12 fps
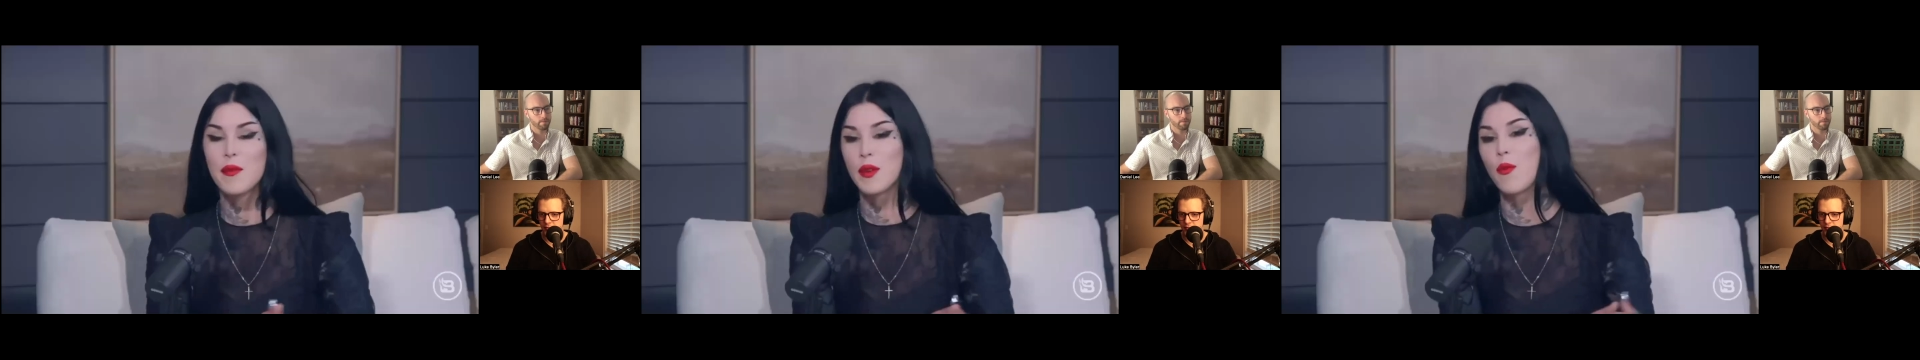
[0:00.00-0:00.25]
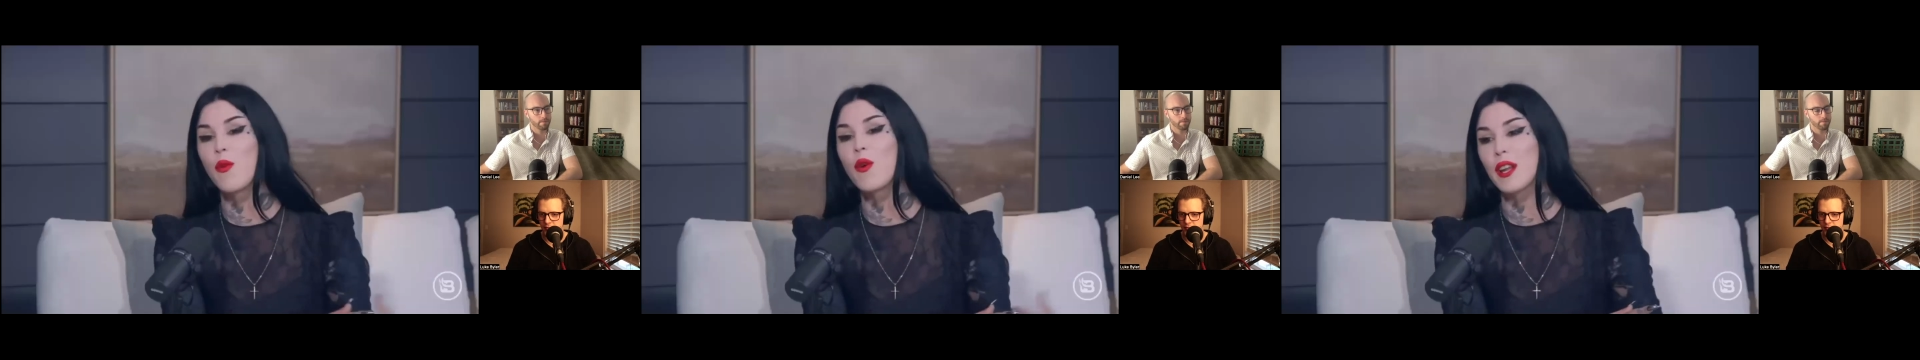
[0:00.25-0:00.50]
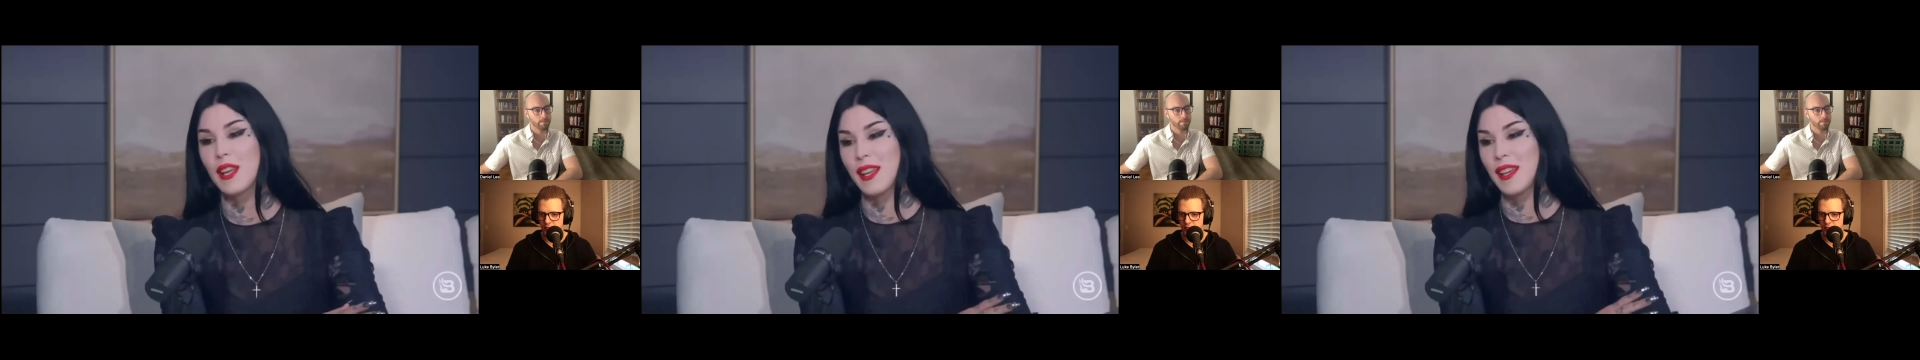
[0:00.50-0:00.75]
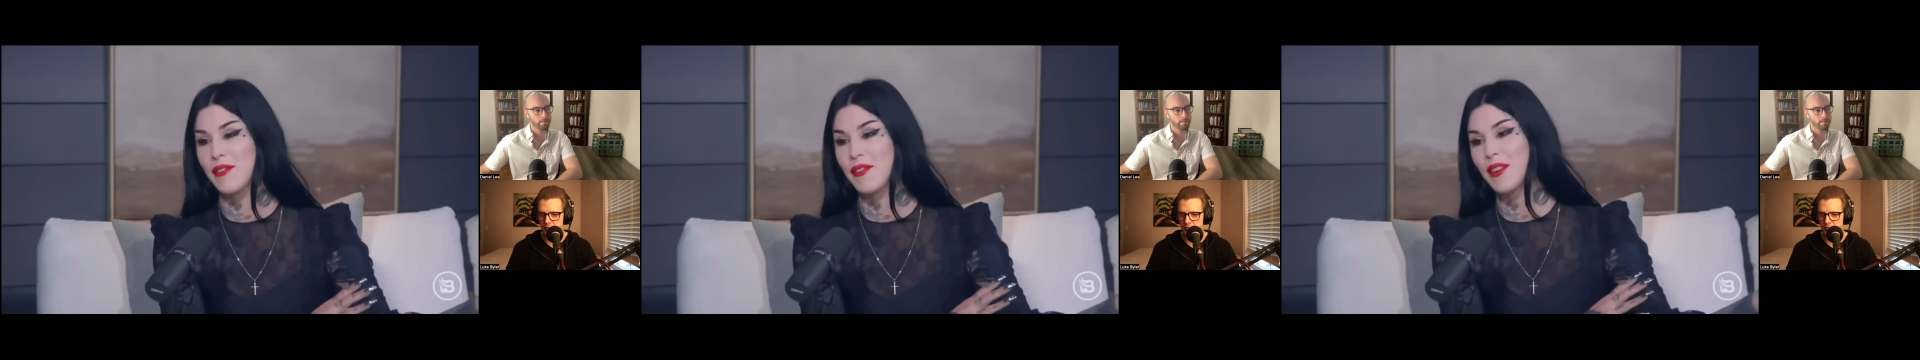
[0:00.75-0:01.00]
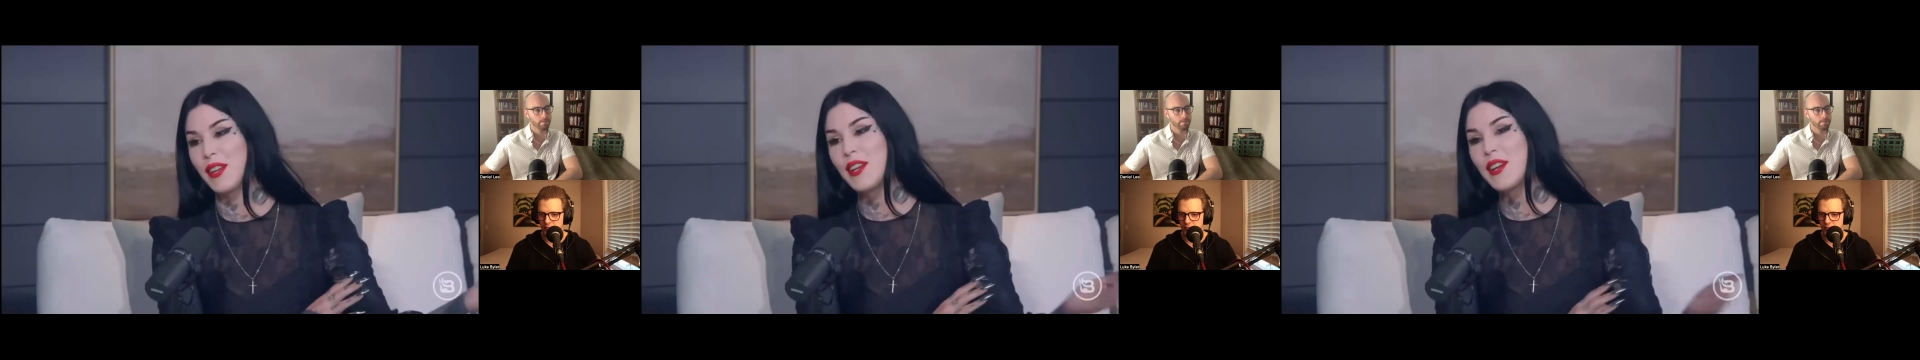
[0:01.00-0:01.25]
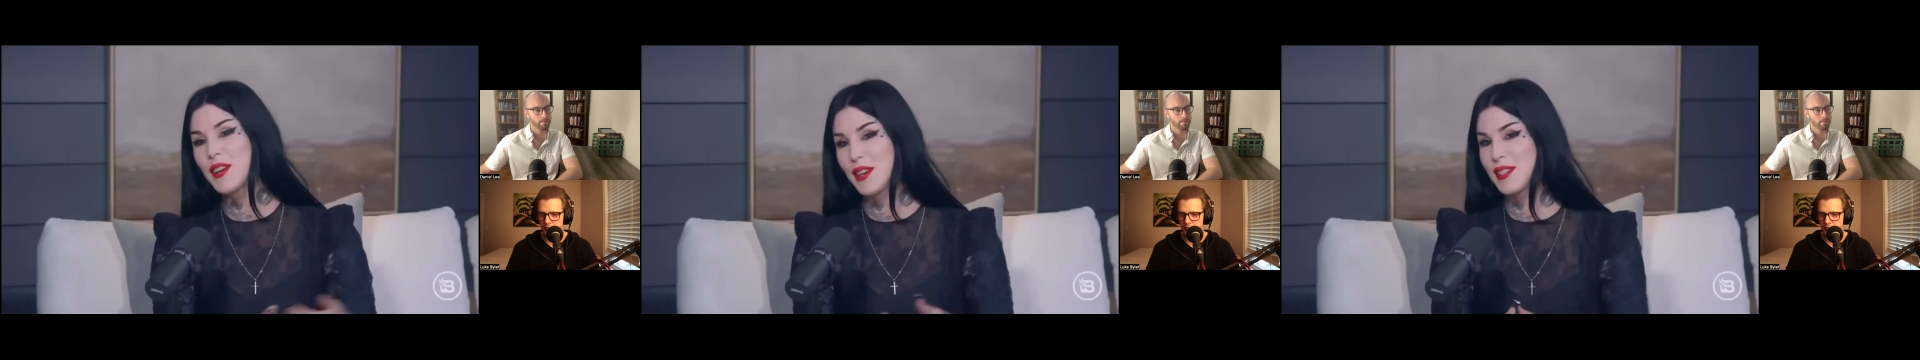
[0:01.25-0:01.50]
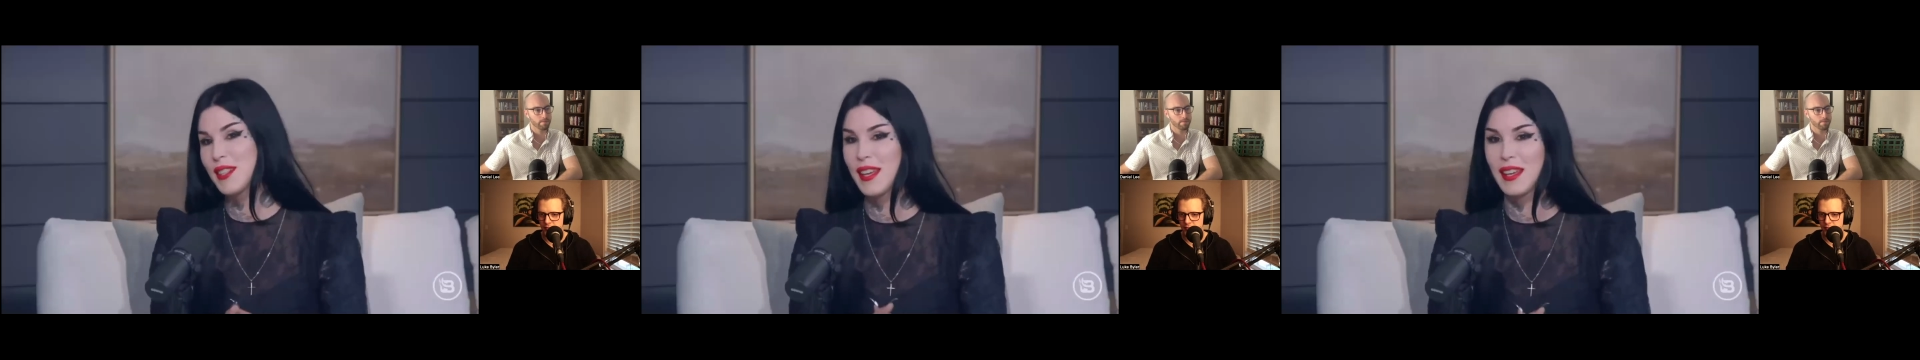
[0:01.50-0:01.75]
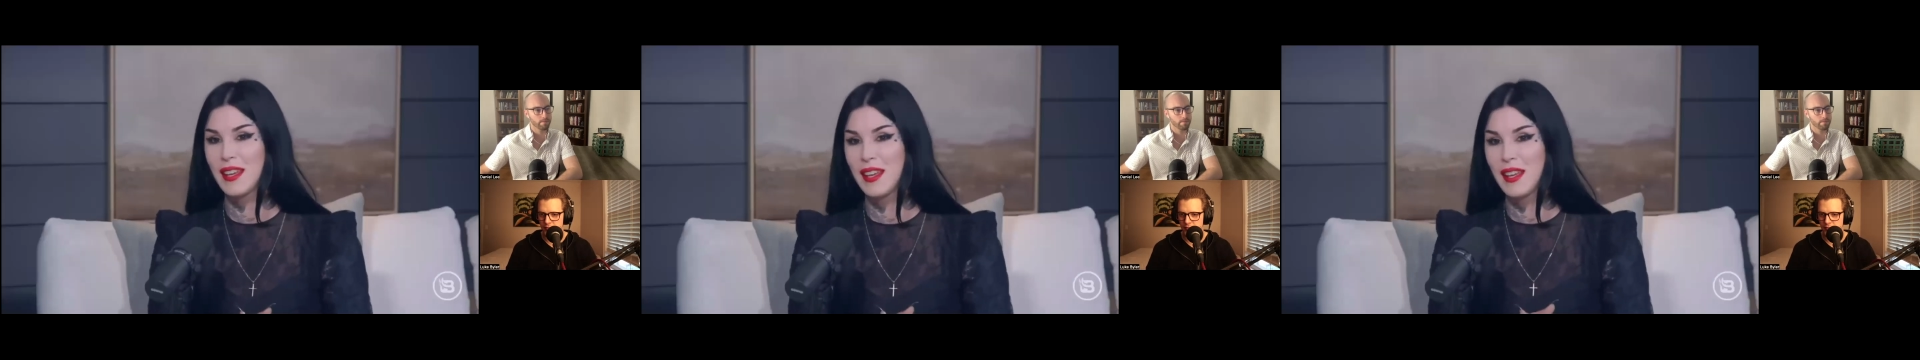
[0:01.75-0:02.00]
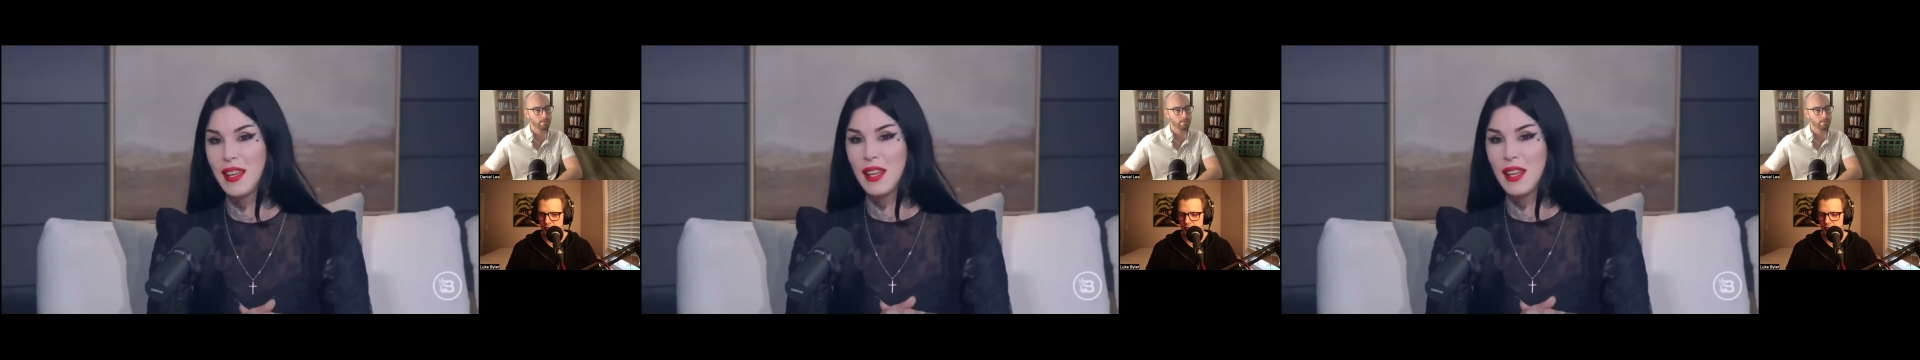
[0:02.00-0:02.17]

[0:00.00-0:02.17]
I've been working for years, like